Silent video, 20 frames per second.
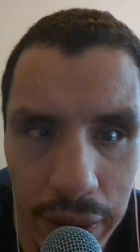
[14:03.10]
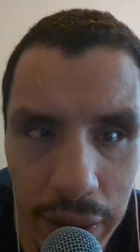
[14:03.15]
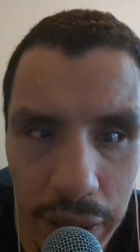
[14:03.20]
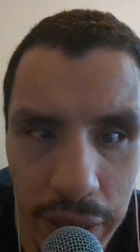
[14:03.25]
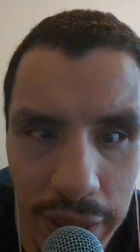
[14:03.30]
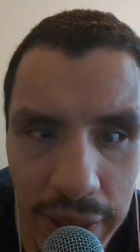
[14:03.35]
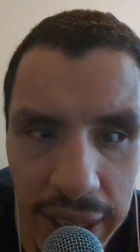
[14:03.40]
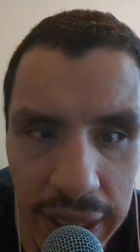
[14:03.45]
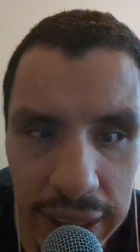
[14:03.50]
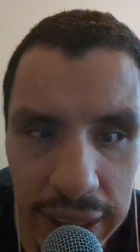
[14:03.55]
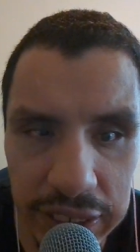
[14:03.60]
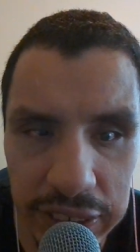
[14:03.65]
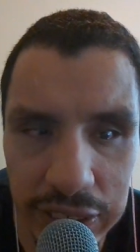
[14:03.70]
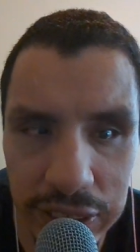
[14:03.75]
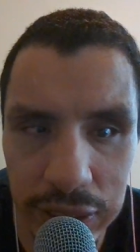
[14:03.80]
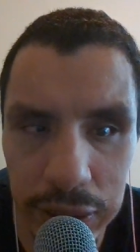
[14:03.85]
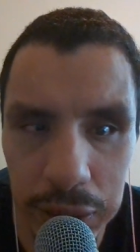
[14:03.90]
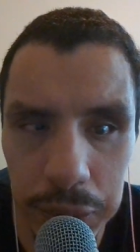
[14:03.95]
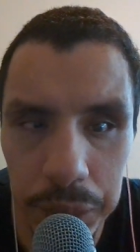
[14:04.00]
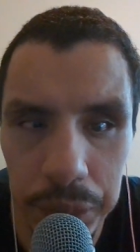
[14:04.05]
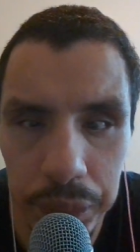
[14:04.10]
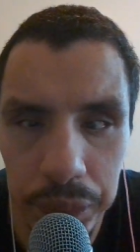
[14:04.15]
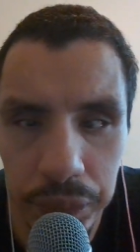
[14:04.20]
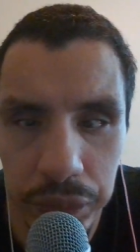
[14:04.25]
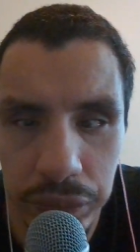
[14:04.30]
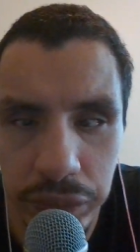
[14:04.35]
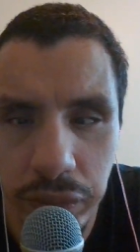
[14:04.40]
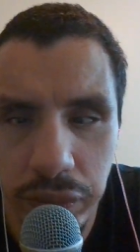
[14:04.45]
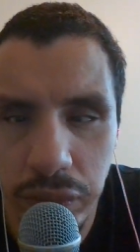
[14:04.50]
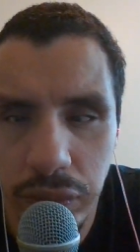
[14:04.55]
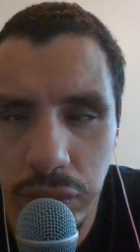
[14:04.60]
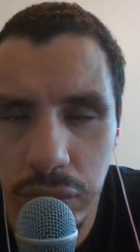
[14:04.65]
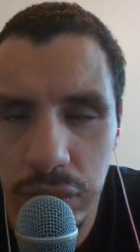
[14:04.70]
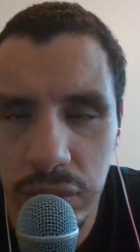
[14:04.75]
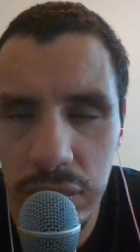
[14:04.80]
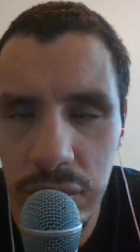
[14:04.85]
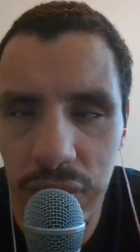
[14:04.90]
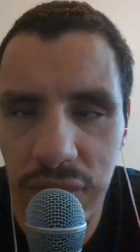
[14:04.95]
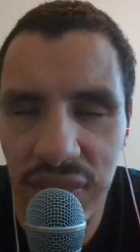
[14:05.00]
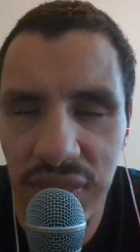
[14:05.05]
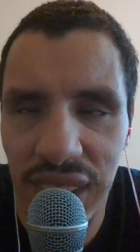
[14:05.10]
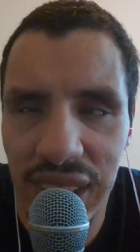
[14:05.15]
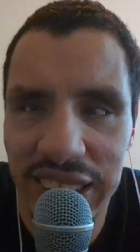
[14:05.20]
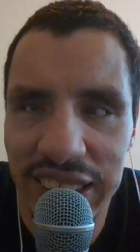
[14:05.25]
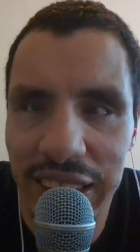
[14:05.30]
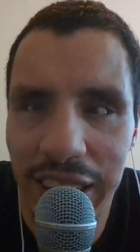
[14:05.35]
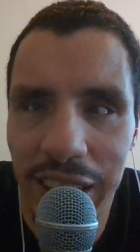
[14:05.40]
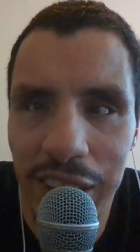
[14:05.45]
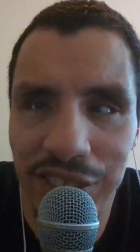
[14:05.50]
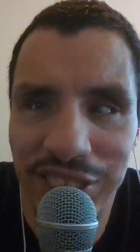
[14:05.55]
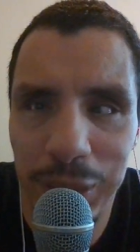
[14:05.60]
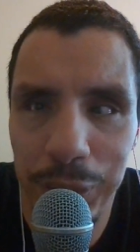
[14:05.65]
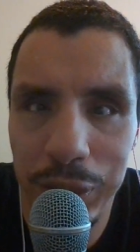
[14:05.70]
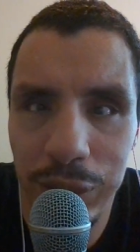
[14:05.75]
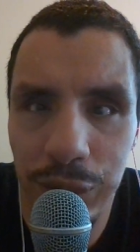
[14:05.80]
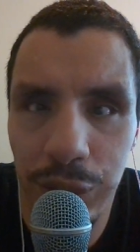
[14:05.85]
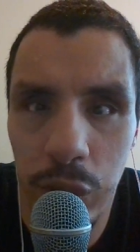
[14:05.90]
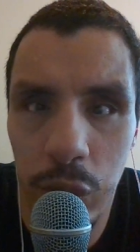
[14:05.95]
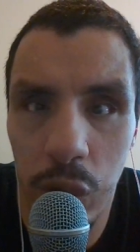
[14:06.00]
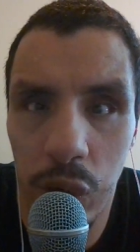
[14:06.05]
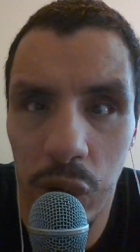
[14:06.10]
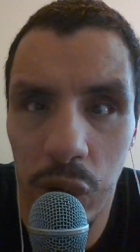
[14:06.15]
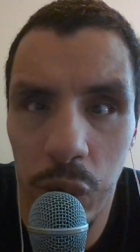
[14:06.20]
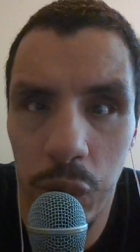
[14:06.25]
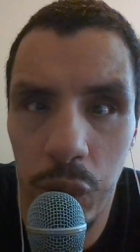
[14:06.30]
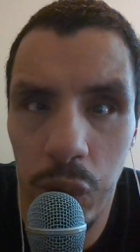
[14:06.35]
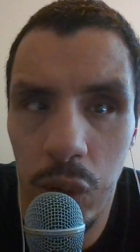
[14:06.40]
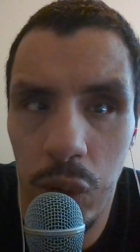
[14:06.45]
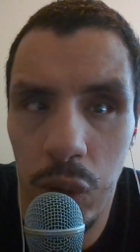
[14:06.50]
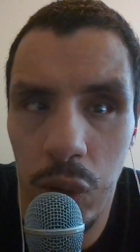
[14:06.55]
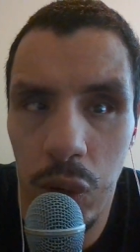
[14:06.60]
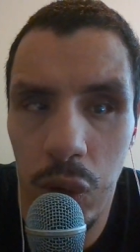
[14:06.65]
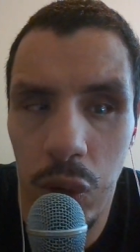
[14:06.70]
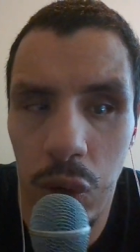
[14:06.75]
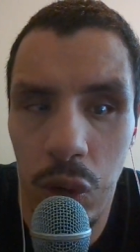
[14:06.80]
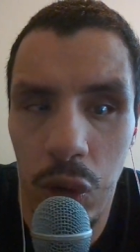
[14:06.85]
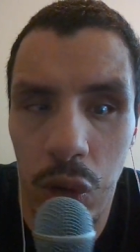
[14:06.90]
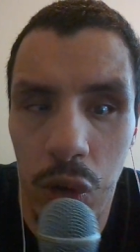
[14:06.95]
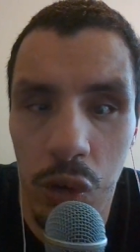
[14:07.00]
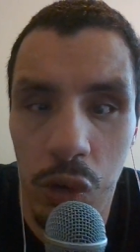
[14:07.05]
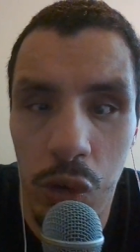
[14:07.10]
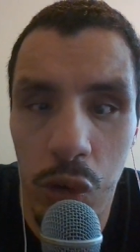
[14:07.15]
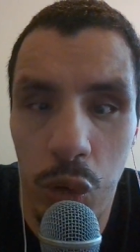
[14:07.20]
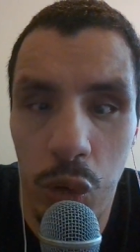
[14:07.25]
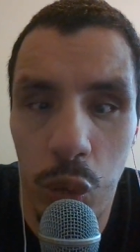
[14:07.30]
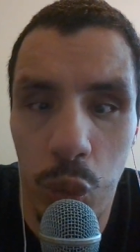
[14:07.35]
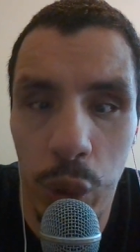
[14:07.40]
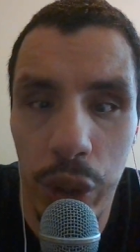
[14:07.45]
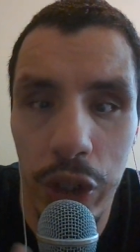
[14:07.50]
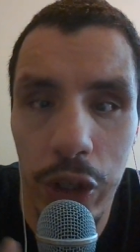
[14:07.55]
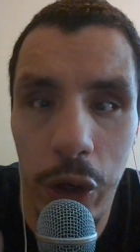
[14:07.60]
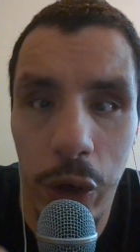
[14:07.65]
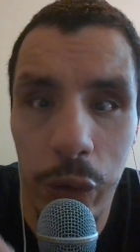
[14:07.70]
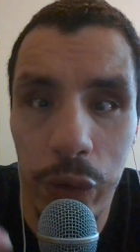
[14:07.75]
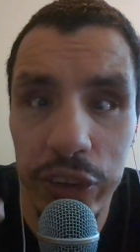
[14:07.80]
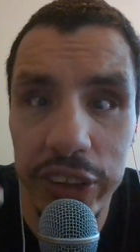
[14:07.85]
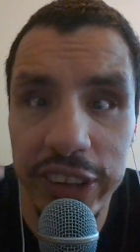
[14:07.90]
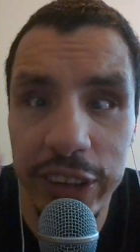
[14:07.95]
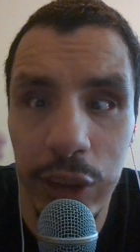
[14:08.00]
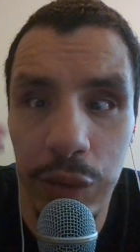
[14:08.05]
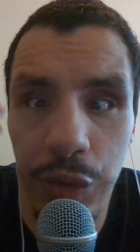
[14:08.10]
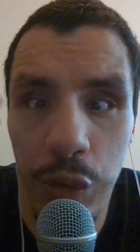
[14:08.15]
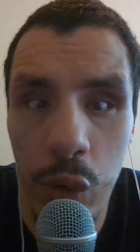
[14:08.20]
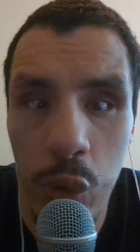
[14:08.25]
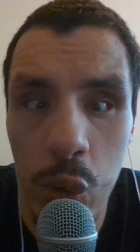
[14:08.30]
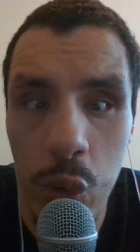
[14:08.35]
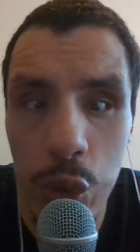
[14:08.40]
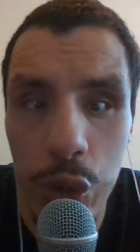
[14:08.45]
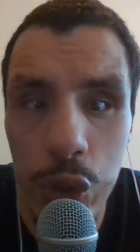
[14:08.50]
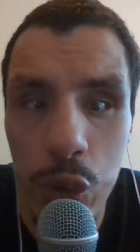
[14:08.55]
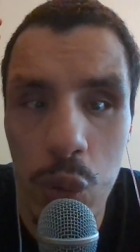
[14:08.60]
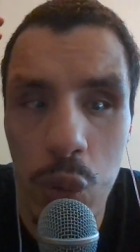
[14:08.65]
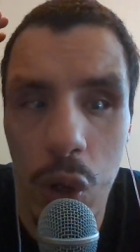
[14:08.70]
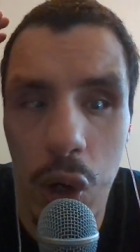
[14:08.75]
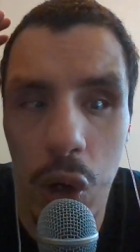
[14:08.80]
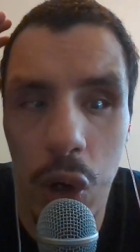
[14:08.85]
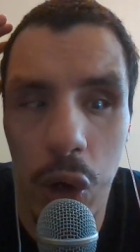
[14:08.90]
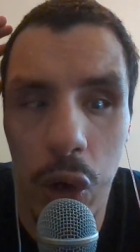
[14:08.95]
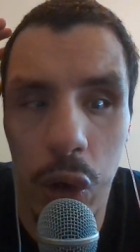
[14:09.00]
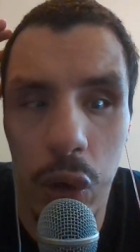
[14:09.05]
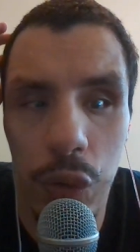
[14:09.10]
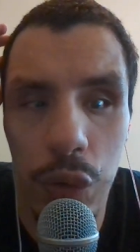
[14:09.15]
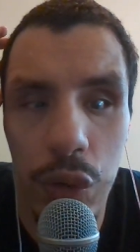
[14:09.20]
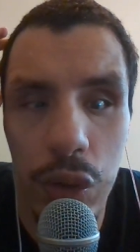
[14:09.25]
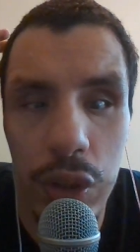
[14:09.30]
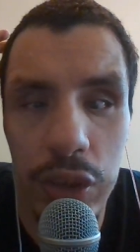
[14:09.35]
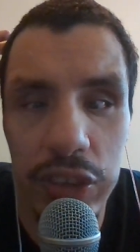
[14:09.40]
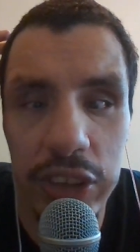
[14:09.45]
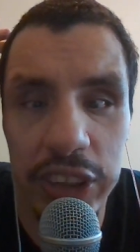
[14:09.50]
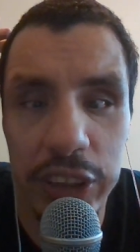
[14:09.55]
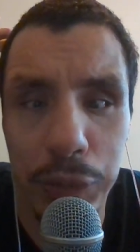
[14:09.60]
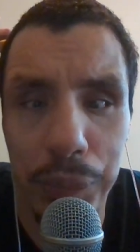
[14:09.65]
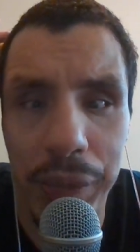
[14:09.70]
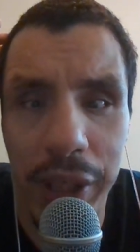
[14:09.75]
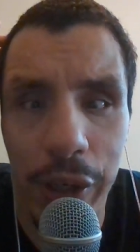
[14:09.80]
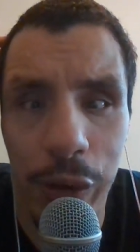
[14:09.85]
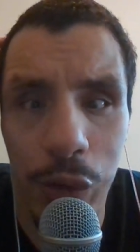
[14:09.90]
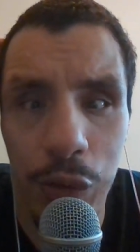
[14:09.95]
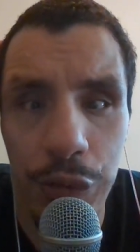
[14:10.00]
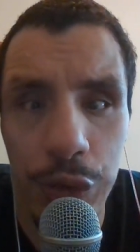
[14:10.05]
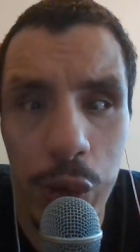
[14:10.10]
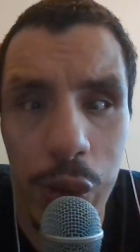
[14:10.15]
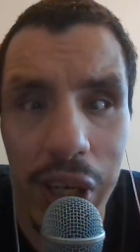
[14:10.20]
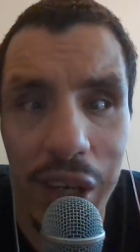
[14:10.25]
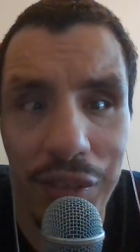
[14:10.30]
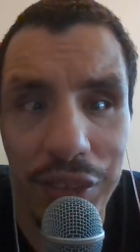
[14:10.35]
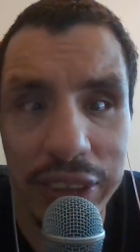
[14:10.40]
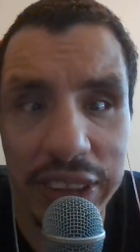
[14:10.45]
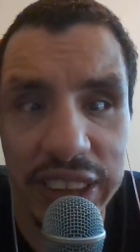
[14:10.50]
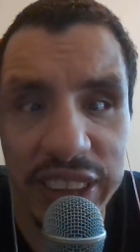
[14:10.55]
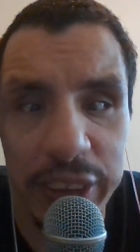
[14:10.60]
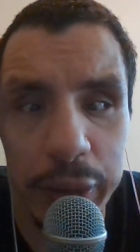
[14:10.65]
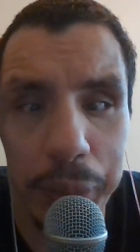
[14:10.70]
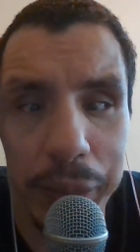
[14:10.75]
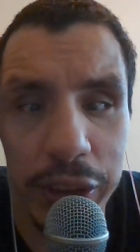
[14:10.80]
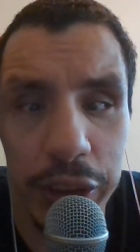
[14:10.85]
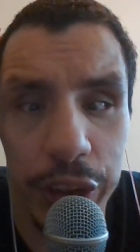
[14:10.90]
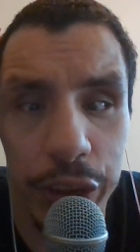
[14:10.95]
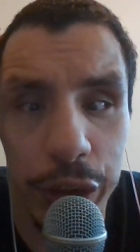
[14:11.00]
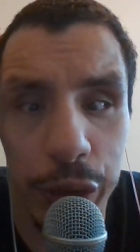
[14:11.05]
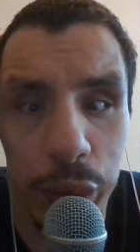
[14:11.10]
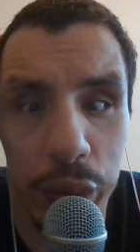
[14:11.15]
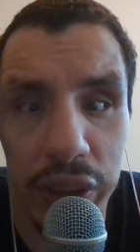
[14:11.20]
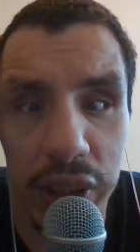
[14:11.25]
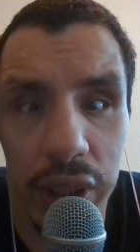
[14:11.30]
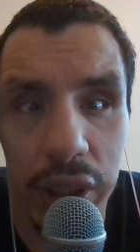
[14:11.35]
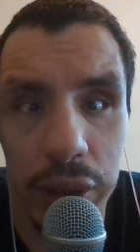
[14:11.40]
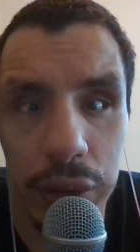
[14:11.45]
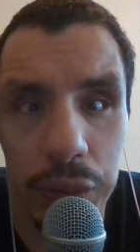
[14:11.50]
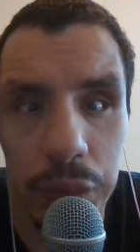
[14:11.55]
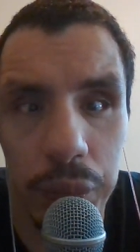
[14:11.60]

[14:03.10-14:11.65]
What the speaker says: that, as I have said before, regardless of who you are, doesn't matter if you have a disability or not,